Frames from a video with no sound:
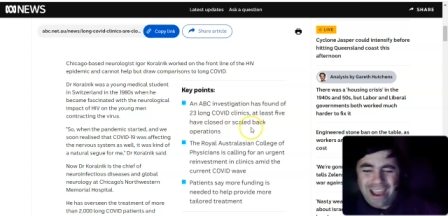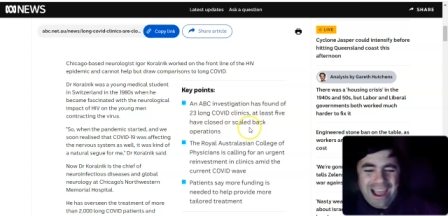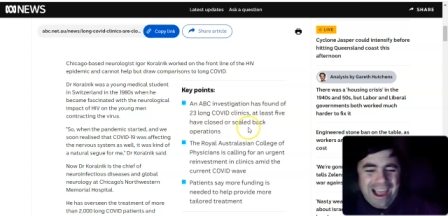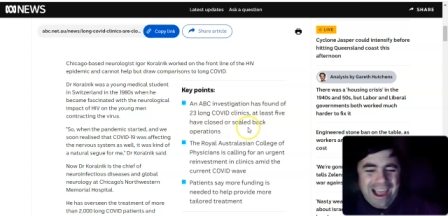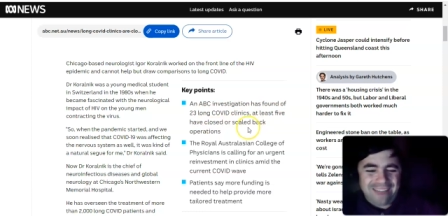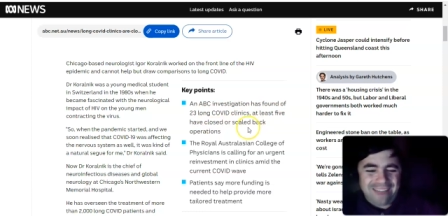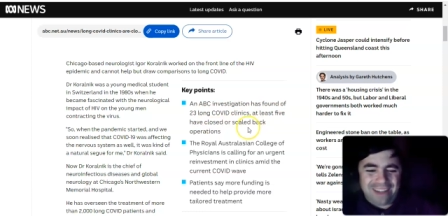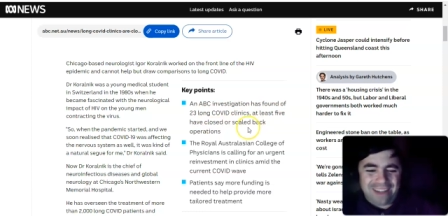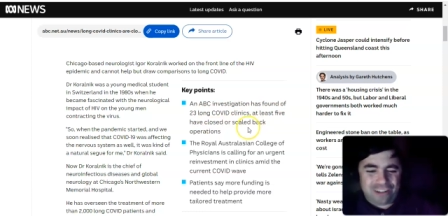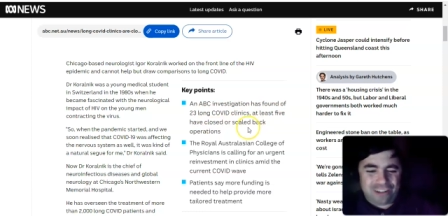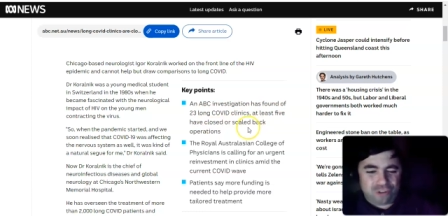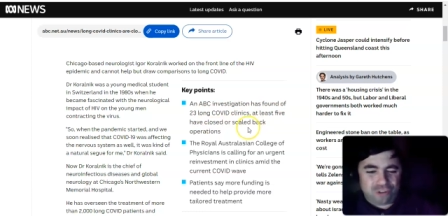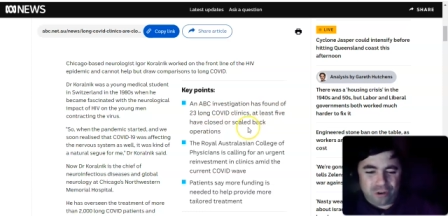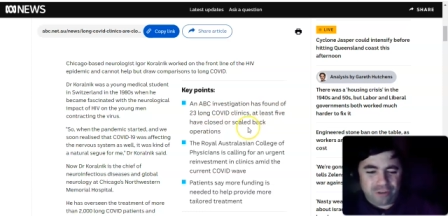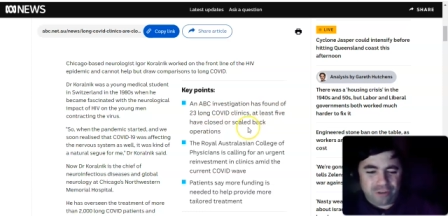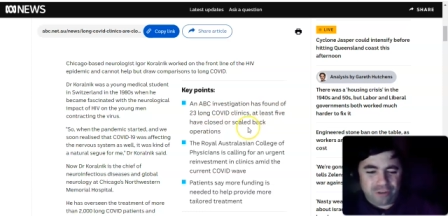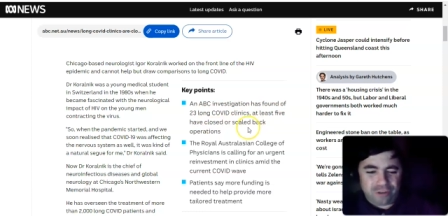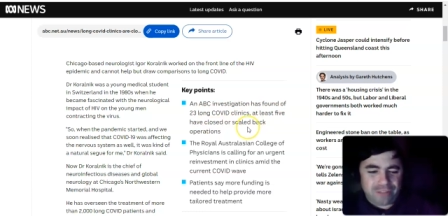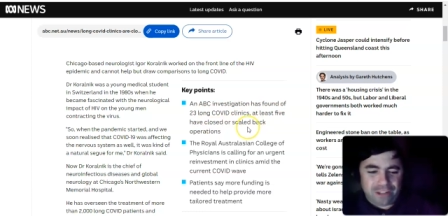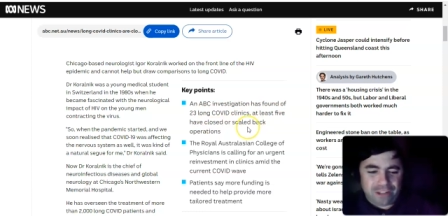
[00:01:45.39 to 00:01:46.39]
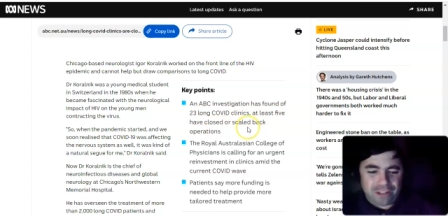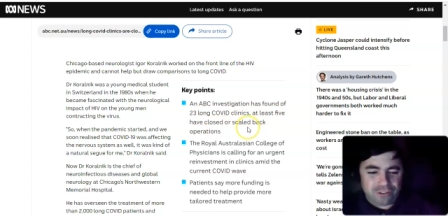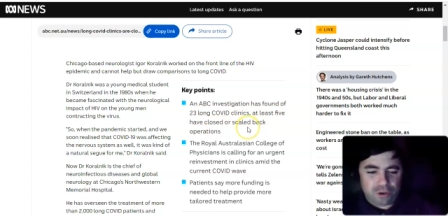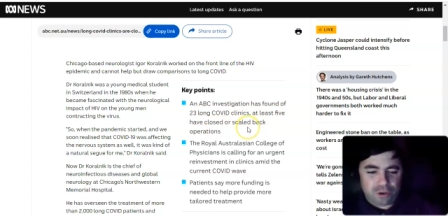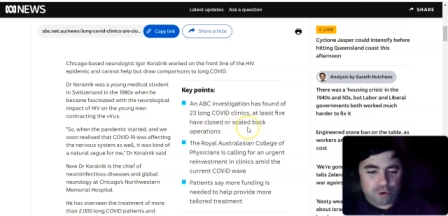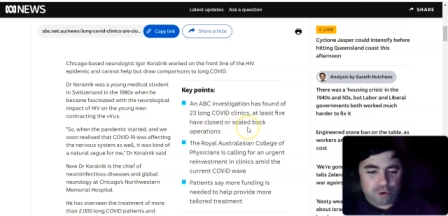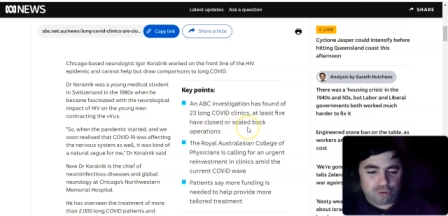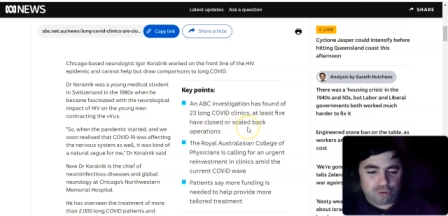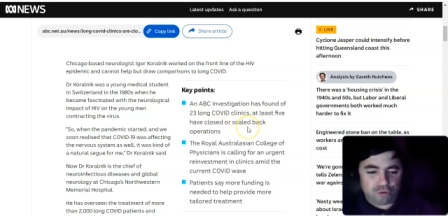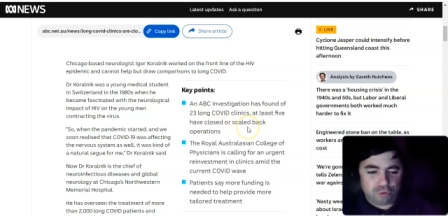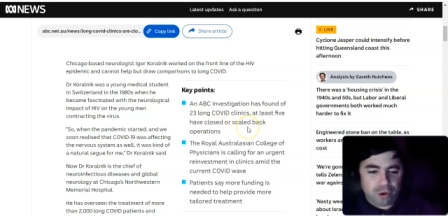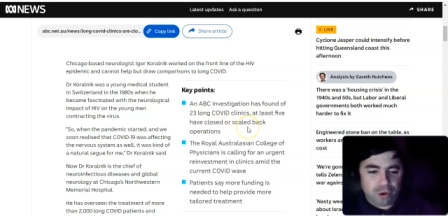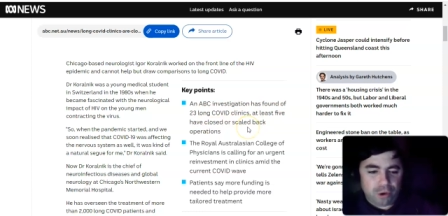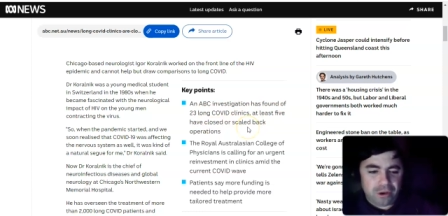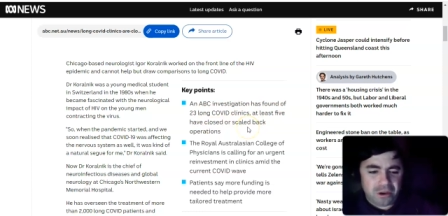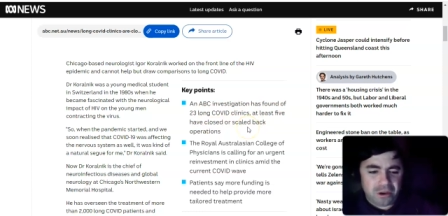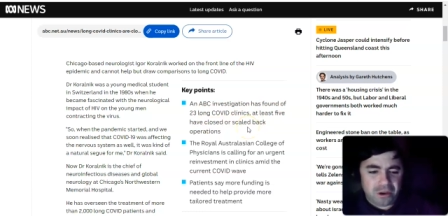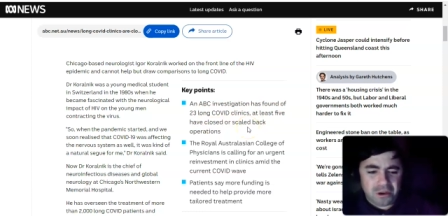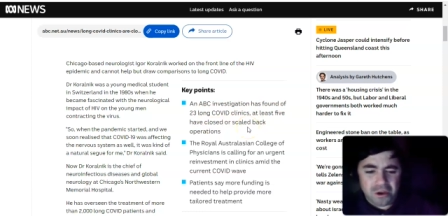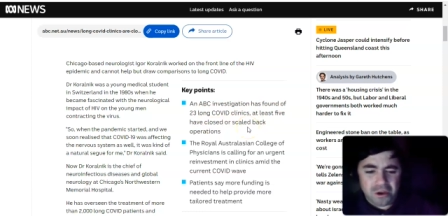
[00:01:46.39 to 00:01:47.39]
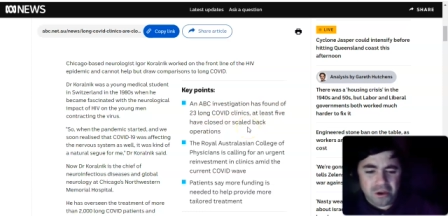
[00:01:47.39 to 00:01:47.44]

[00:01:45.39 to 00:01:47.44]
I'm not certain if that's in Australia